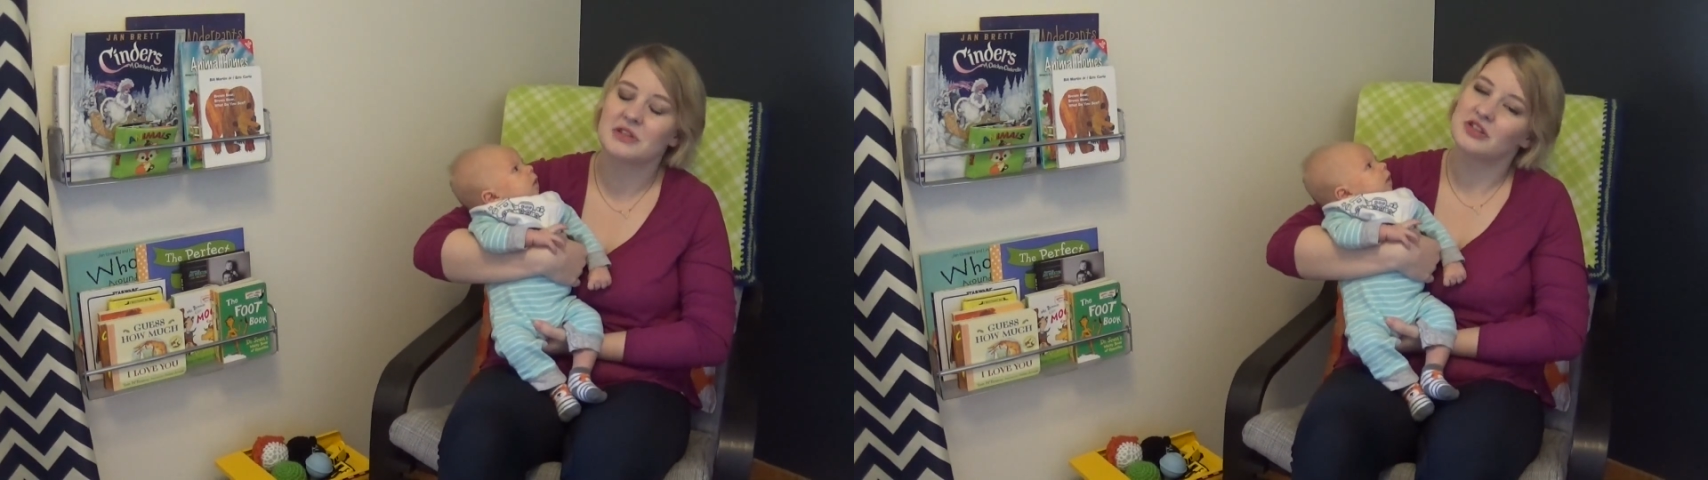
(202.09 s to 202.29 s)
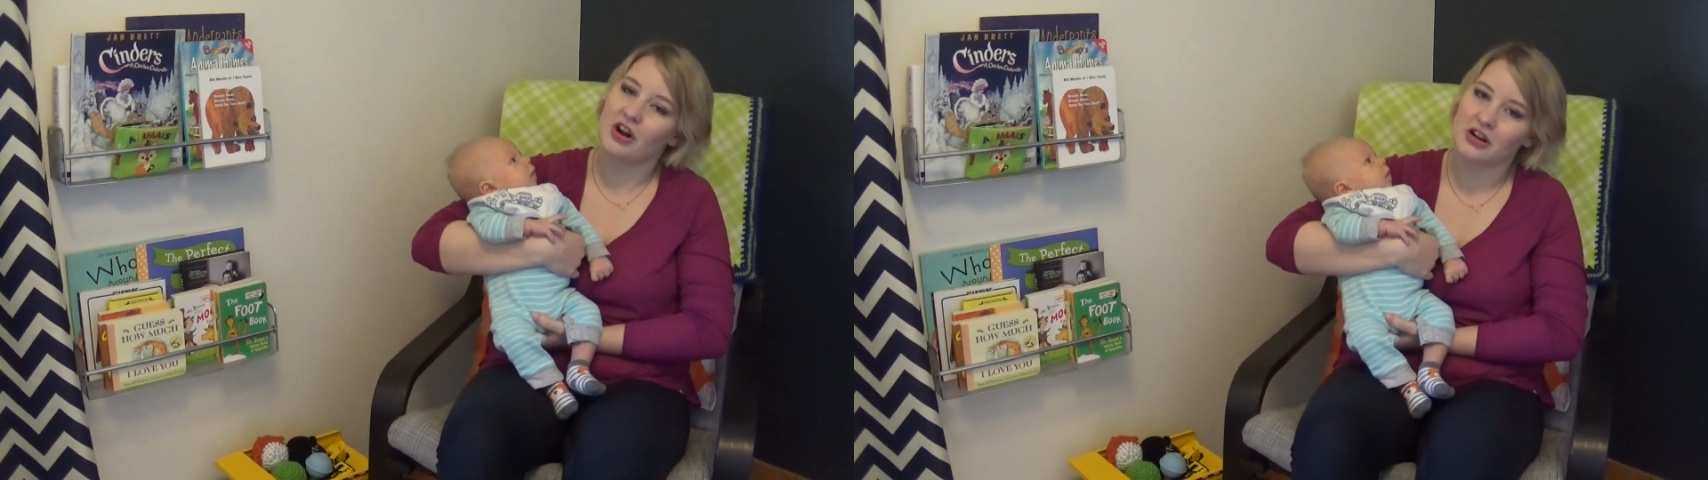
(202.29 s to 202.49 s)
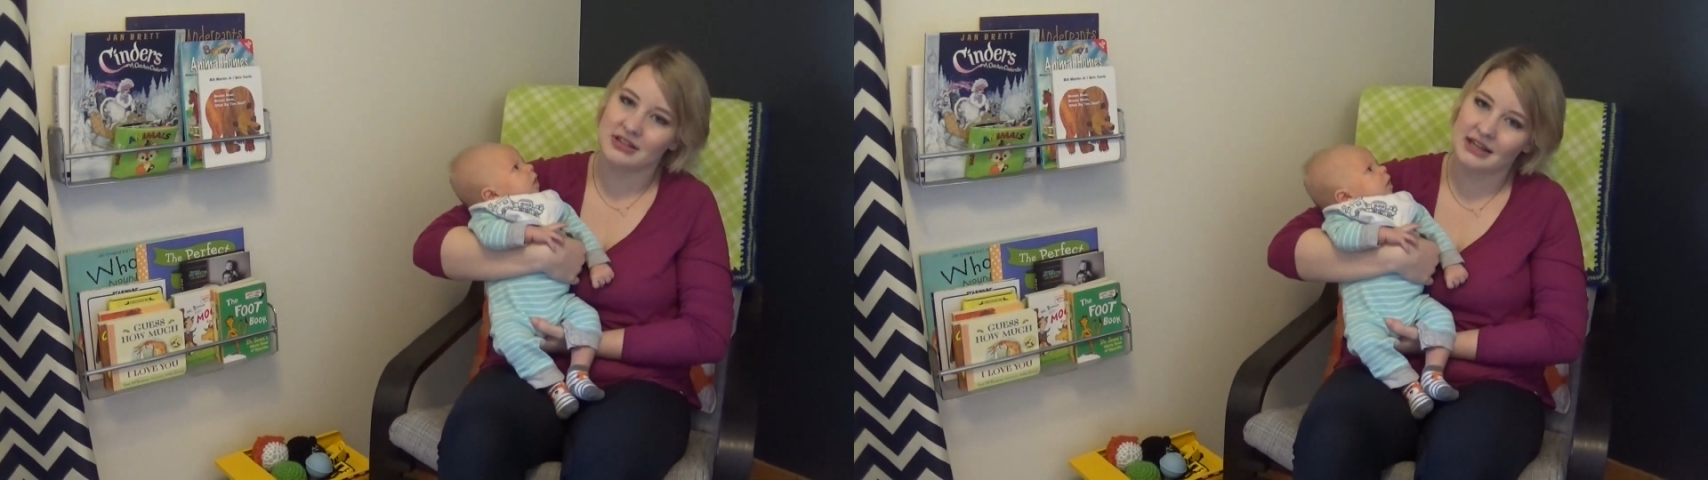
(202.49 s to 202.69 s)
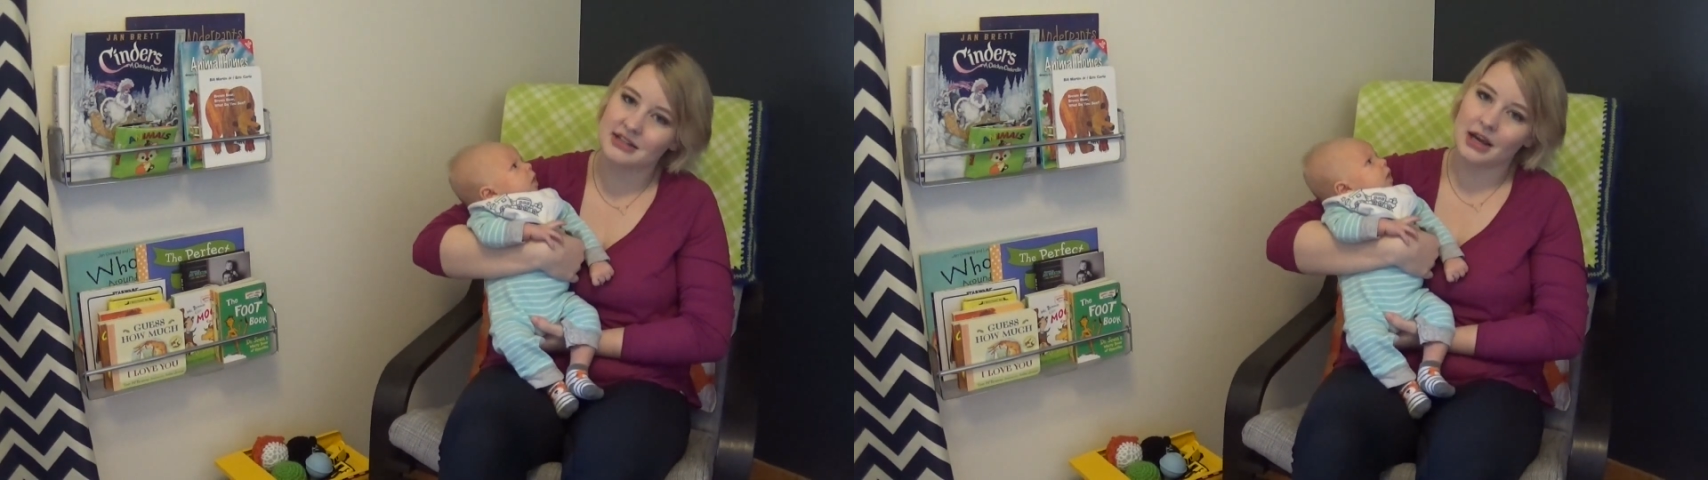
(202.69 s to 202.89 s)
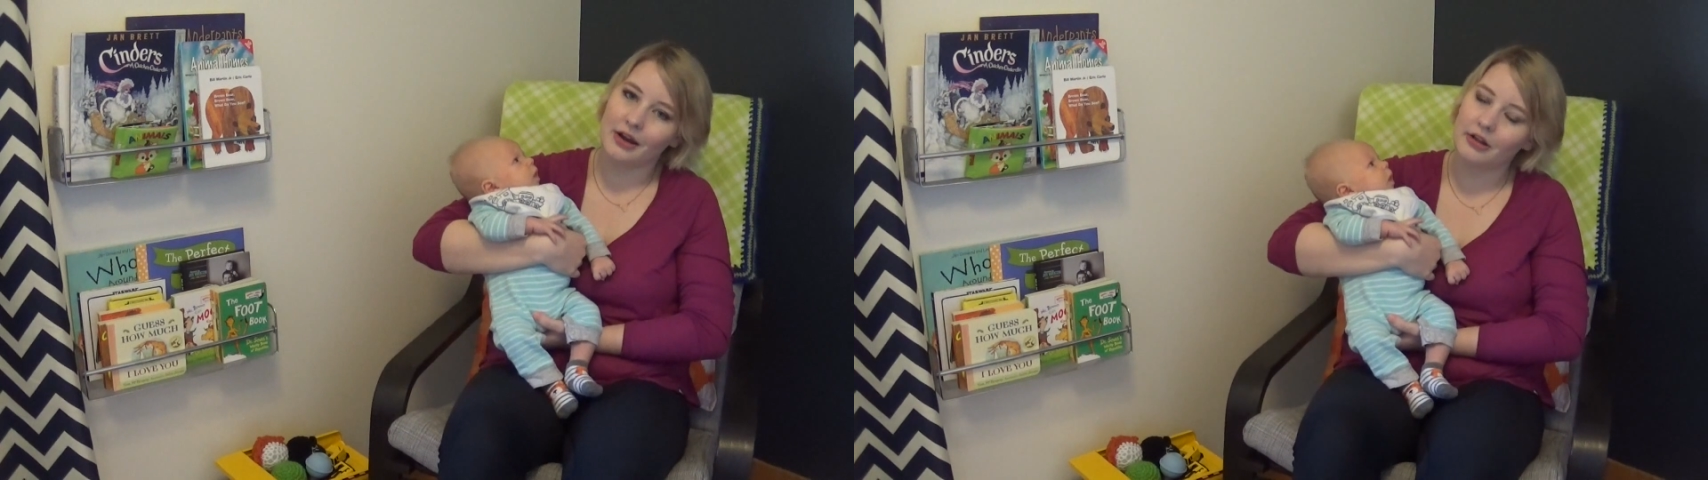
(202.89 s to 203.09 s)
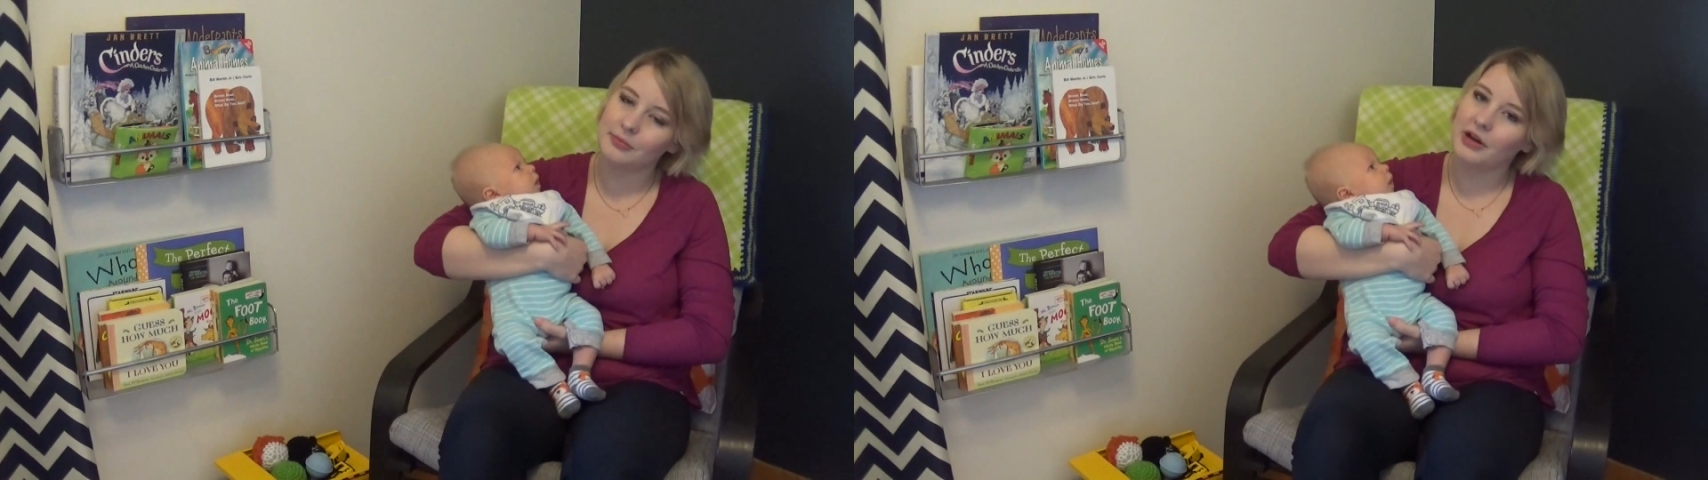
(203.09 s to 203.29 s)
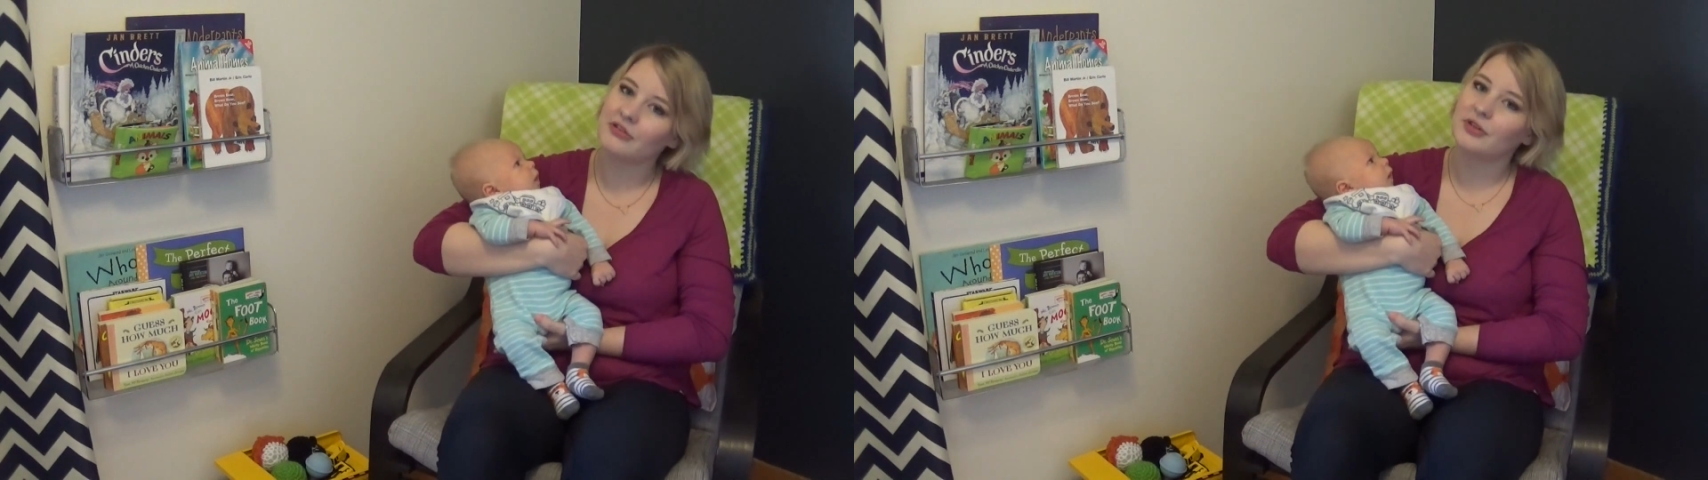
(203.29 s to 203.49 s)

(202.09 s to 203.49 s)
stars that dangle above,